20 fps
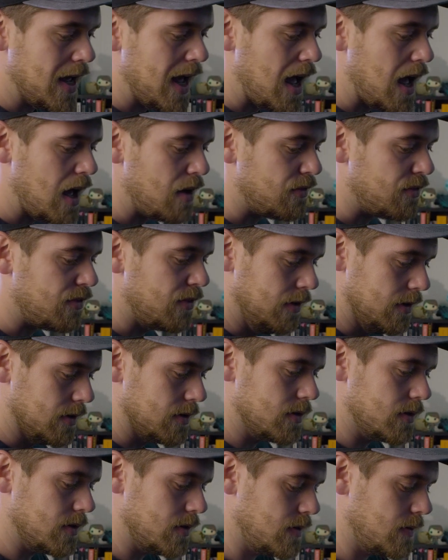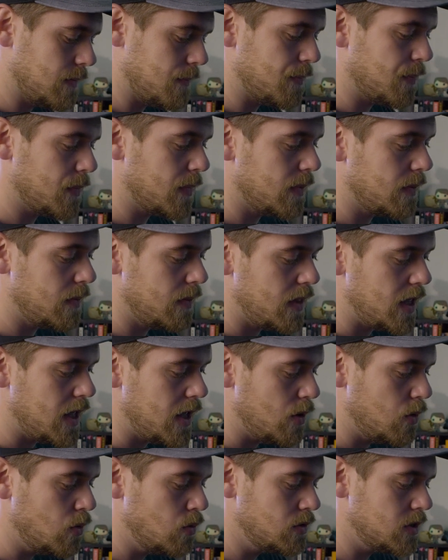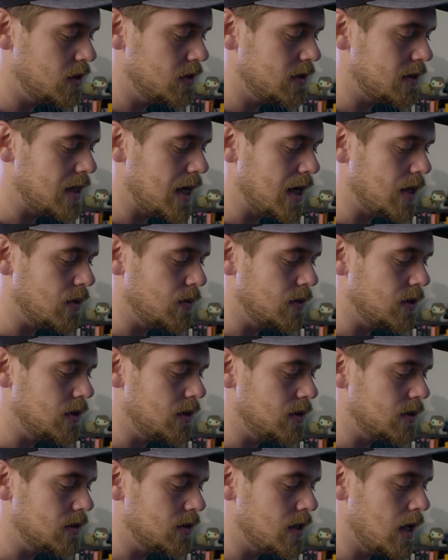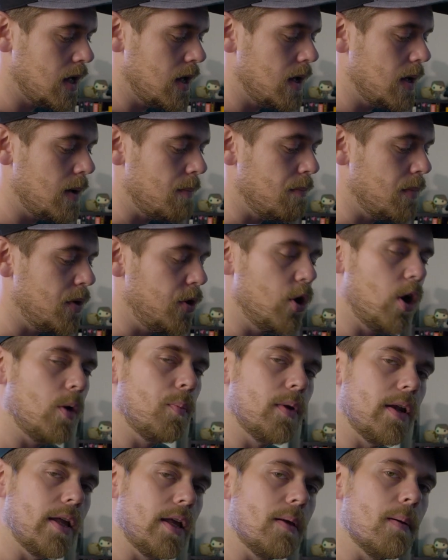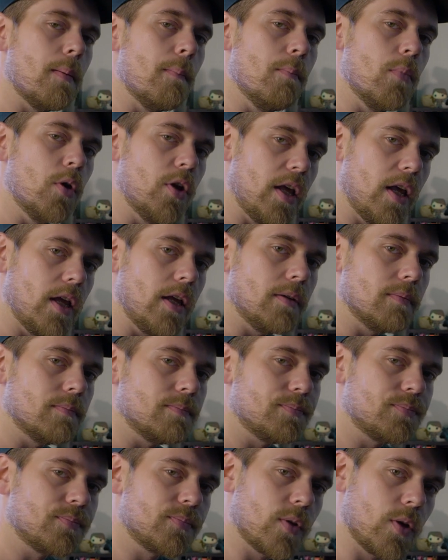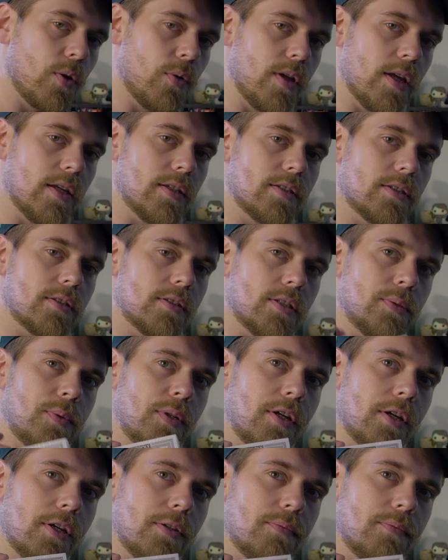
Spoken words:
have the Alton Towers Monopoly Money. Oh yes, here we go.